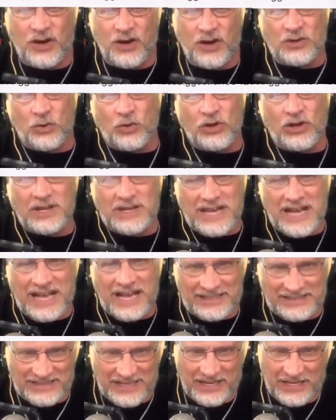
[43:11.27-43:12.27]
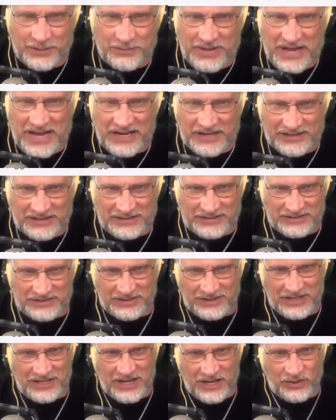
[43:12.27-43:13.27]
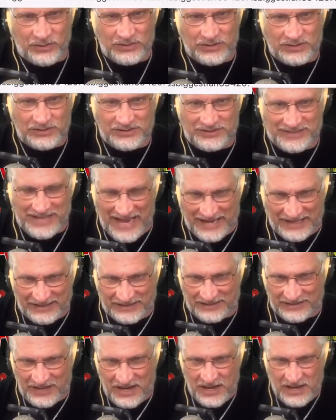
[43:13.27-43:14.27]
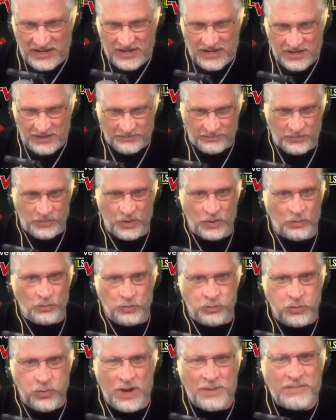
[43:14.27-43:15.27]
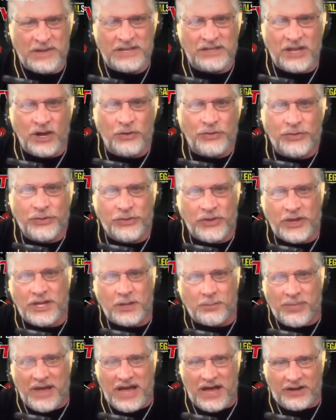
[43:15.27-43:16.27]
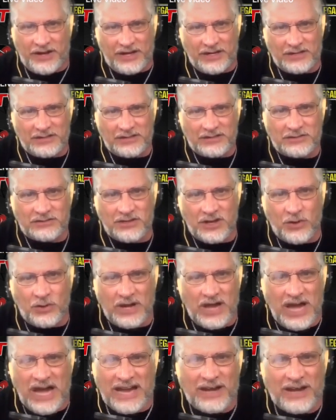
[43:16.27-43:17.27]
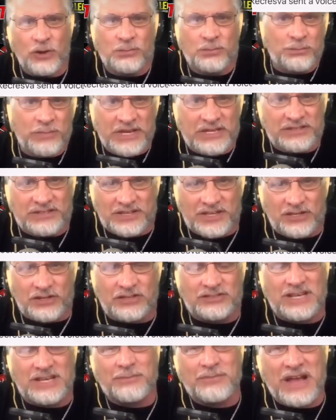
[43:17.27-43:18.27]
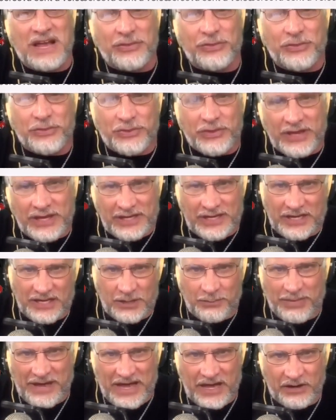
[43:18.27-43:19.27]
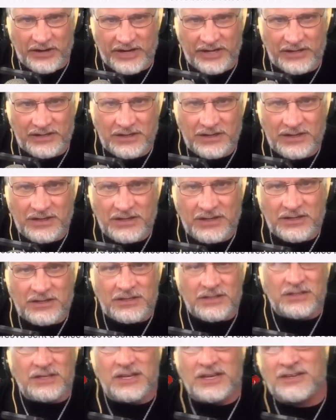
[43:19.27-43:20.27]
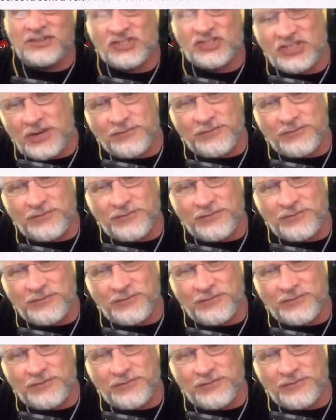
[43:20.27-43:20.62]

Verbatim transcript: So she's like, oh, all guys think about is, you know, sex. Women don't think about it. So I don't miss it because I'm not thinking about it.